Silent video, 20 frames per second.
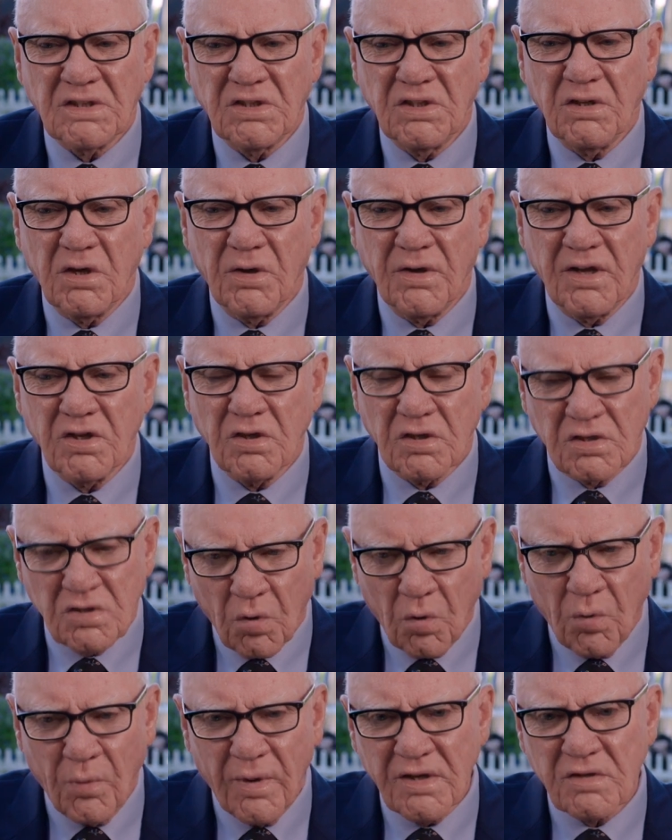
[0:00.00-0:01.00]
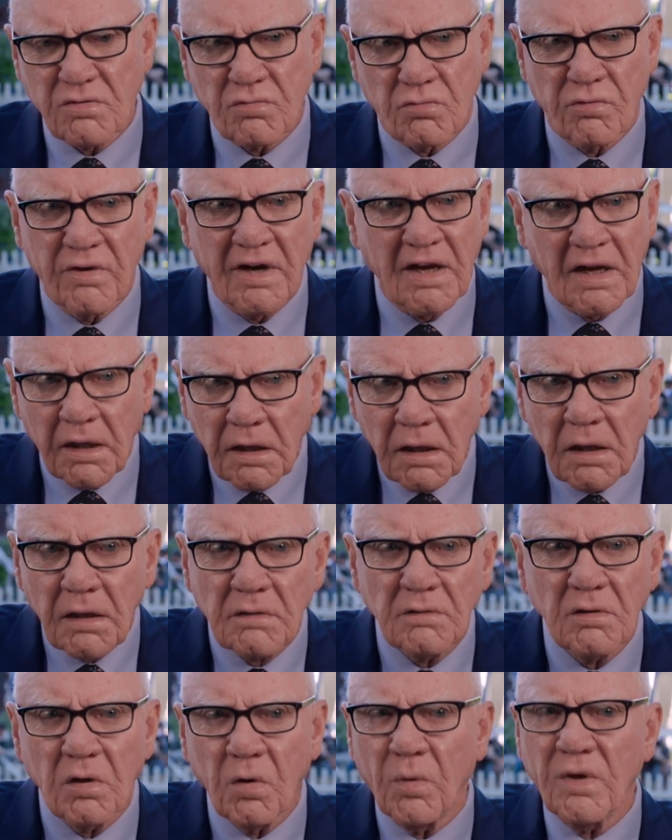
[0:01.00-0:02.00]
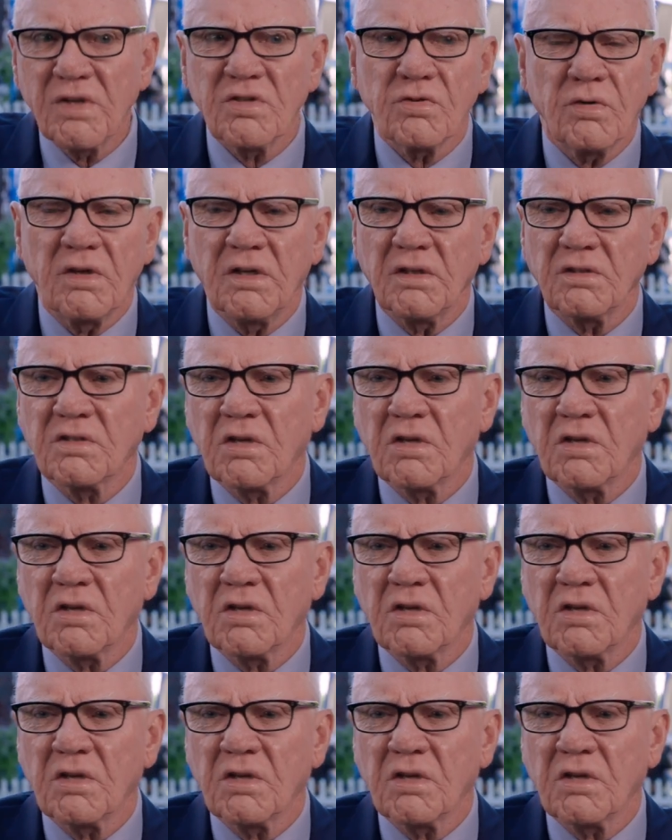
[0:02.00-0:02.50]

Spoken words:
you know, it's always real, always real.